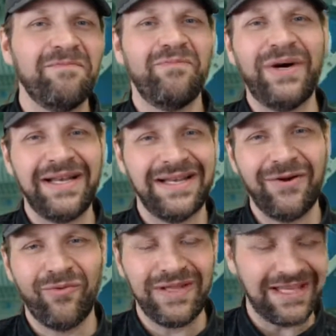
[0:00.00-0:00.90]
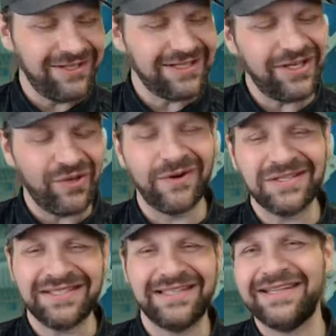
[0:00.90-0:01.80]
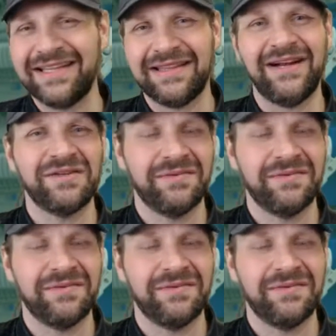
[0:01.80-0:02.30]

But when they look at yours and they look at theirs,